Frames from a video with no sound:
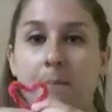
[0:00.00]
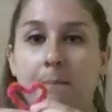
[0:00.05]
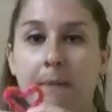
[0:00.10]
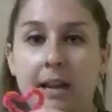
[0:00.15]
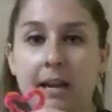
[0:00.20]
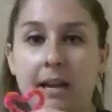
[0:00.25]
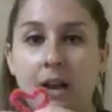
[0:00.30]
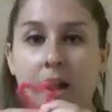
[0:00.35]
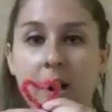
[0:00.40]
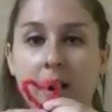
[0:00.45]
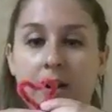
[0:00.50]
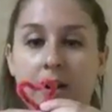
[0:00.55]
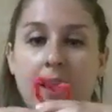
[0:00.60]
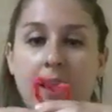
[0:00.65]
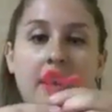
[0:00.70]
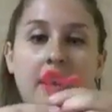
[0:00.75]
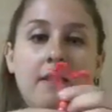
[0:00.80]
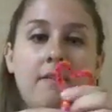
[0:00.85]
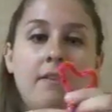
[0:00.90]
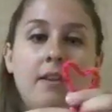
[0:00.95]
made a heart
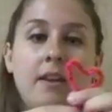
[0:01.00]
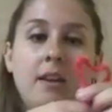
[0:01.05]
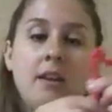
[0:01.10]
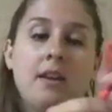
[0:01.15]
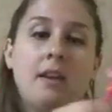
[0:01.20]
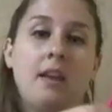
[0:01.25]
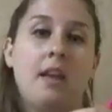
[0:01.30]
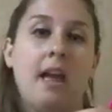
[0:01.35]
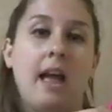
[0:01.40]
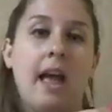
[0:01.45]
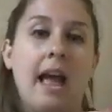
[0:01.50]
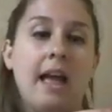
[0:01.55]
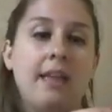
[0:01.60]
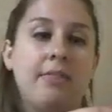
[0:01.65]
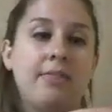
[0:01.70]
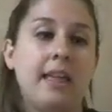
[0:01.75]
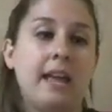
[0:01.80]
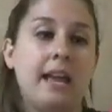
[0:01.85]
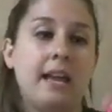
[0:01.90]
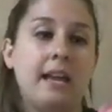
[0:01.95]
out of it,
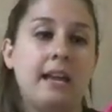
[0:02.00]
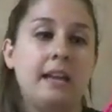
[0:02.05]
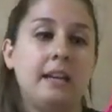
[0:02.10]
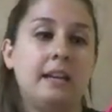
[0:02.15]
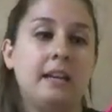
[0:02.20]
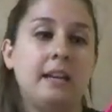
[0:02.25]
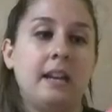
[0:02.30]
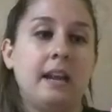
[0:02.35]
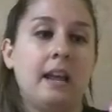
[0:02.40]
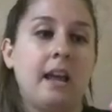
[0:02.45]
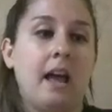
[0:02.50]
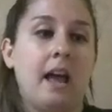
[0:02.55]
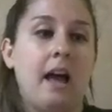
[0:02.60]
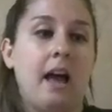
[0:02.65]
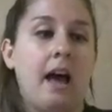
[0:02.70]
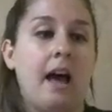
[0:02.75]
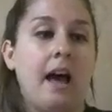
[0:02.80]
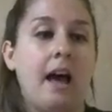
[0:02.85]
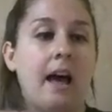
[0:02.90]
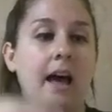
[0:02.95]
and then
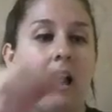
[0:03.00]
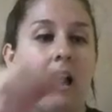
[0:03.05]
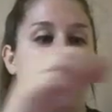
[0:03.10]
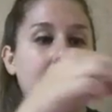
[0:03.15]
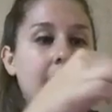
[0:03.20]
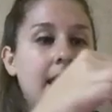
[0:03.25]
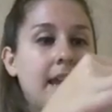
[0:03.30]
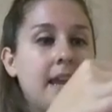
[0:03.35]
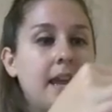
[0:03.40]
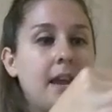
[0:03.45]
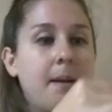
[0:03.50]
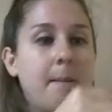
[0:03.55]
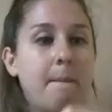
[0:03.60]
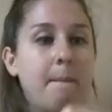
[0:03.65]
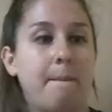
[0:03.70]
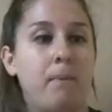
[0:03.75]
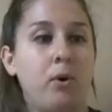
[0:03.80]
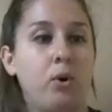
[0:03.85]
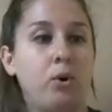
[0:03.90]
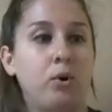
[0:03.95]
I
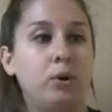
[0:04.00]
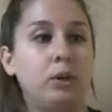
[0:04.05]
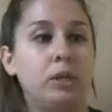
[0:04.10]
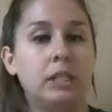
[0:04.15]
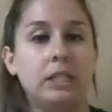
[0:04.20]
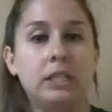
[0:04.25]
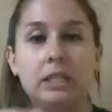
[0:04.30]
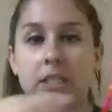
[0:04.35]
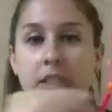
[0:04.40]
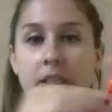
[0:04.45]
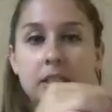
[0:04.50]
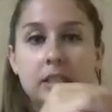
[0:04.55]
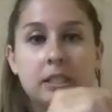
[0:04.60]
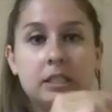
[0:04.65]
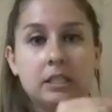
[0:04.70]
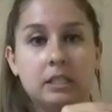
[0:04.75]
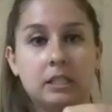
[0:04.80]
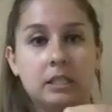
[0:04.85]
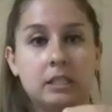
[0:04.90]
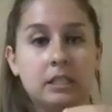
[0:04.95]
put,
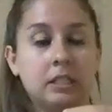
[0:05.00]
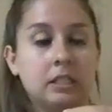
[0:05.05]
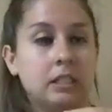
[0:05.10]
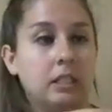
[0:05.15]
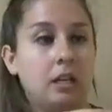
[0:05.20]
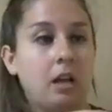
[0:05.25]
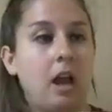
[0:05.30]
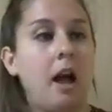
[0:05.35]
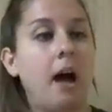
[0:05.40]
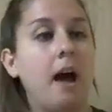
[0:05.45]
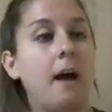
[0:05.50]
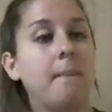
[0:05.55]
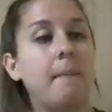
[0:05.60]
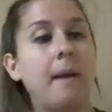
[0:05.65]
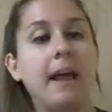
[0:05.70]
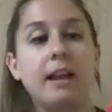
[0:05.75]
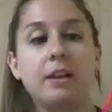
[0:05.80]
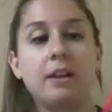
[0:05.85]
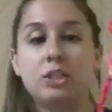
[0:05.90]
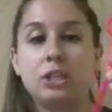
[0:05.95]

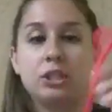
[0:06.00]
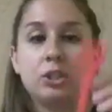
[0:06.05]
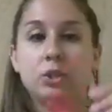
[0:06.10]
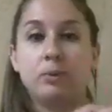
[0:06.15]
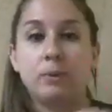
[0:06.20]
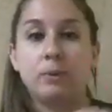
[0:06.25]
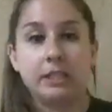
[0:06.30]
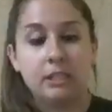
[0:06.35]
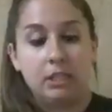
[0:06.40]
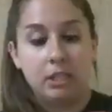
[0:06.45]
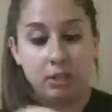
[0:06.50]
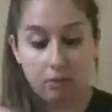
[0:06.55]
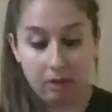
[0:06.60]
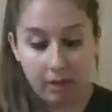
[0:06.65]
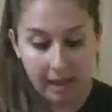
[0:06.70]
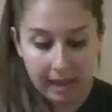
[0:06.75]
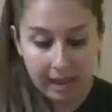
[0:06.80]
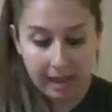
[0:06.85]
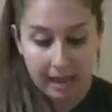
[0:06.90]
I actually twisted,